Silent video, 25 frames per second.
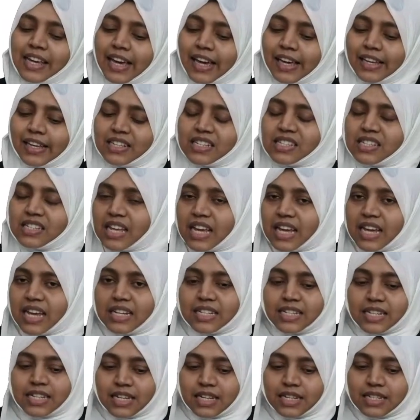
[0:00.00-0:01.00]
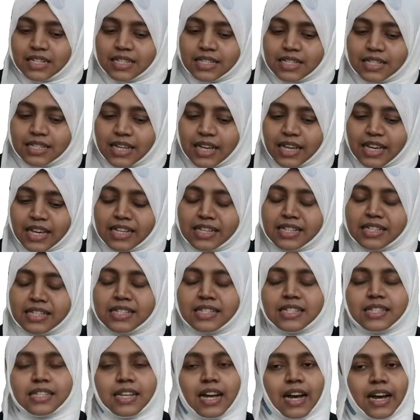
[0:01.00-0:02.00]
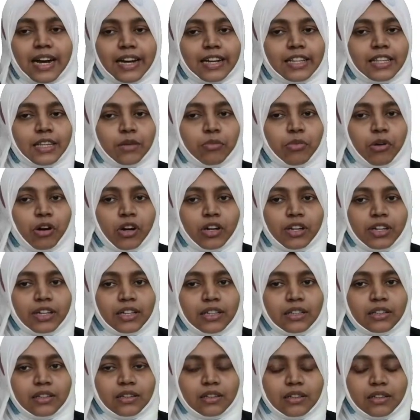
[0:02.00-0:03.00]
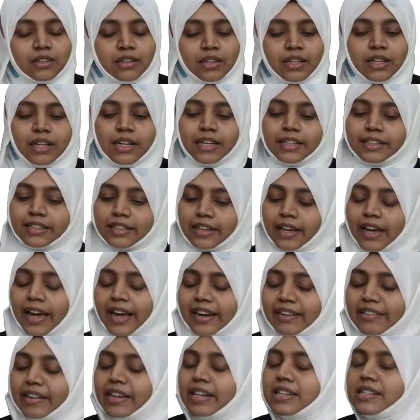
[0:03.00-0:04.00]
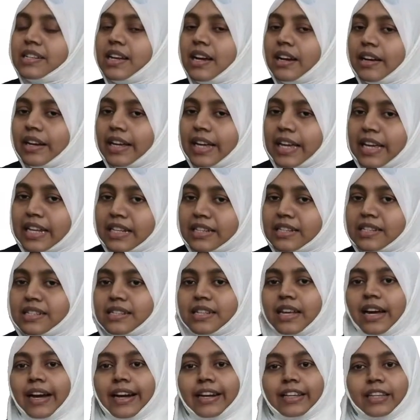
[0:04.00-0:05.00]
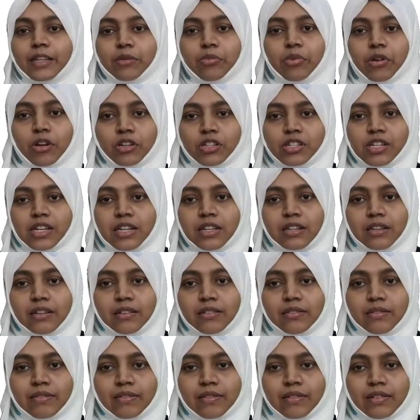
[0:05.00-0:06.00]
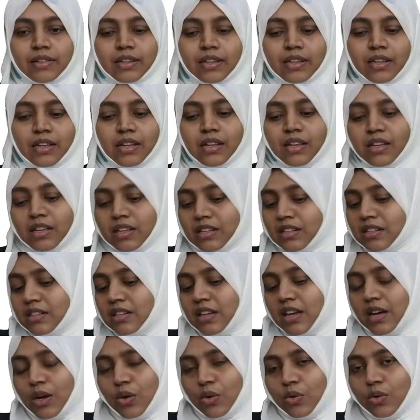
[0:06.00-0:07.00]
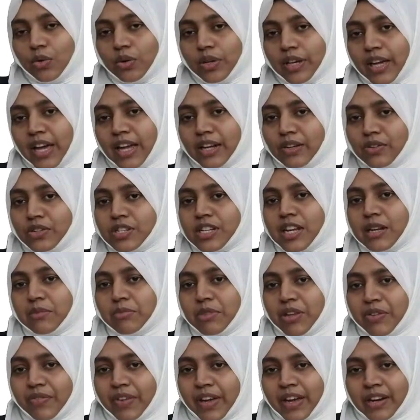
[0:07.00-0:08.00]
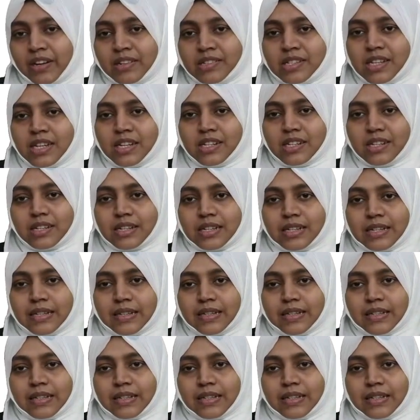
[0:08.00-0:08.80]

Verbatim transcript: Yes, it is inside the bottle. The candies are inside the bottle. Now, can you tell me where is it?